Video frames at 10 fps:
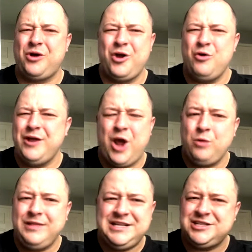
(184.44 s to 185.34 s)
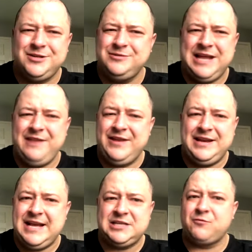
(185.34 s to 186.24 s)
I already own these two
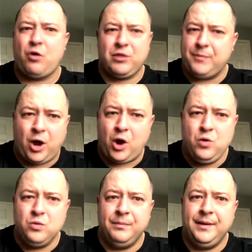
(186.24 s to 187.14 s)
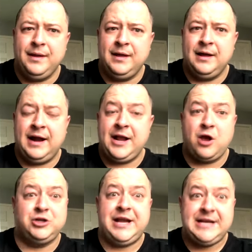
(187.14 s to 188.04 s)
DVDs. I've got them at home. And he
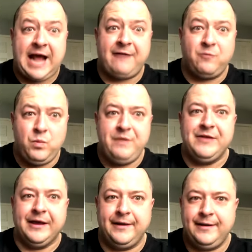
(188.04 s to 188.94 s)
goes, you need to have them with you.